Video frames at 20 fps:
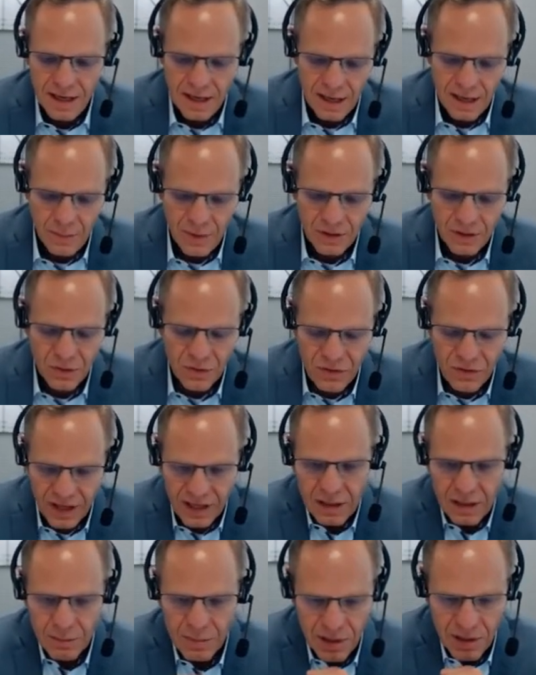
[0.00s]
And when you
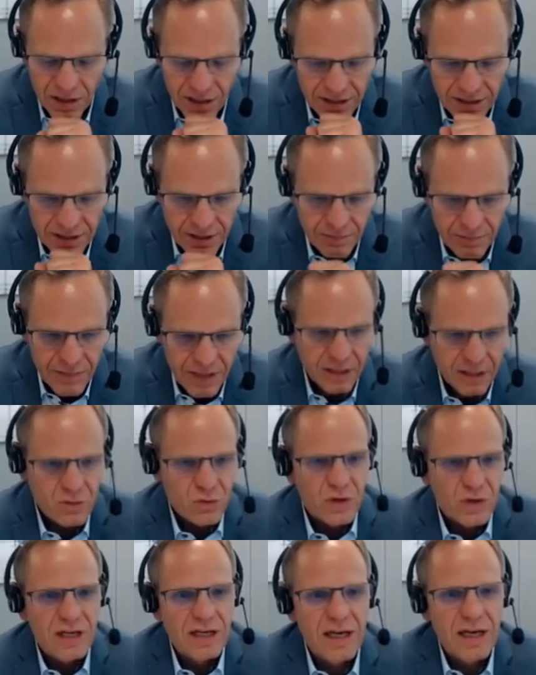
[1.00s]
think about it, it
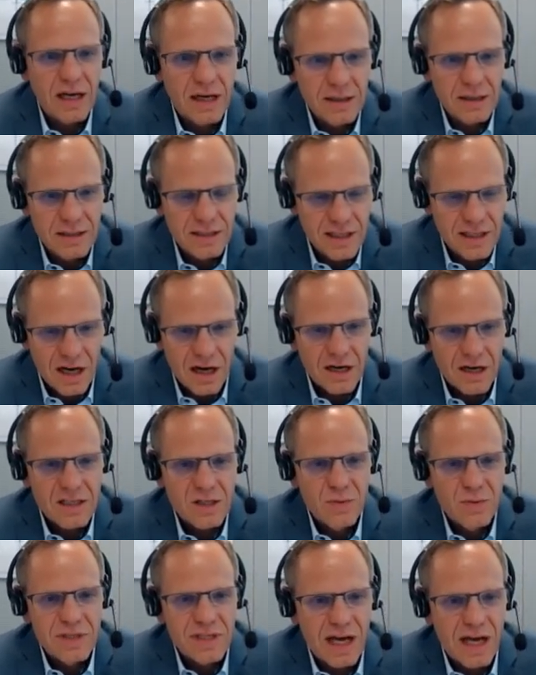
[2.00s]
really
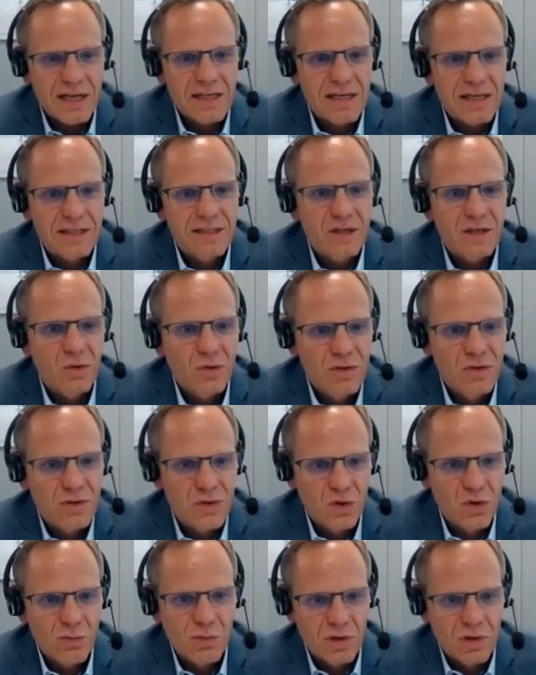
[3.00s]
starts with us as a
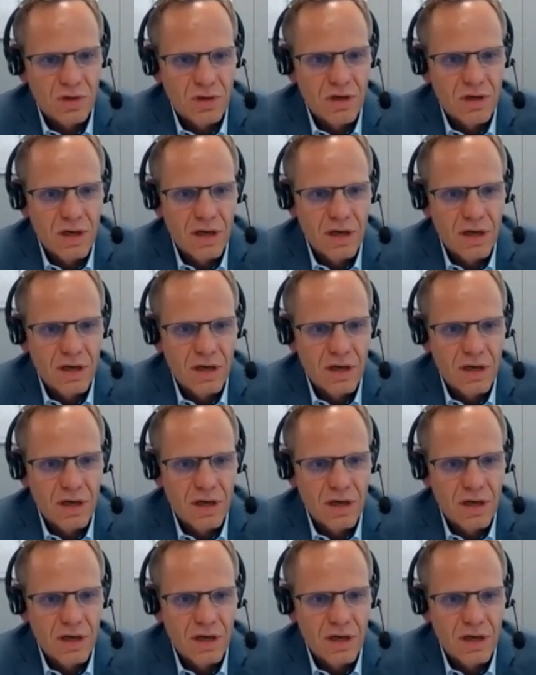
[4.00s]
consumer.